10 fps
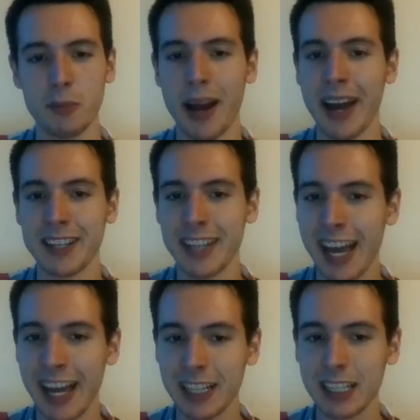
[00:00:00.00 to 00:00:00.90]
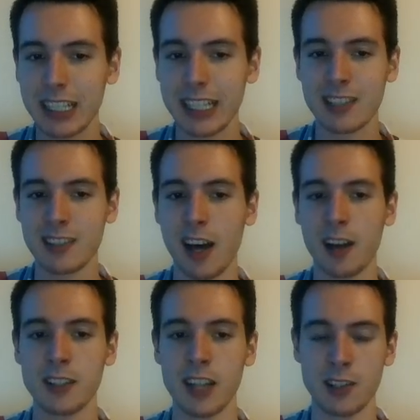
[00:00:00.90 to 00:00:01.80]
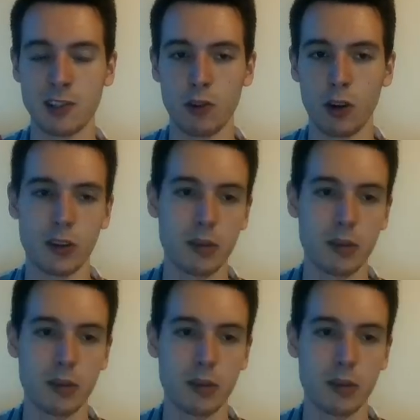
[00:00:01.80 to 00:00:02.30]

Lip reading: My attack is not that strong.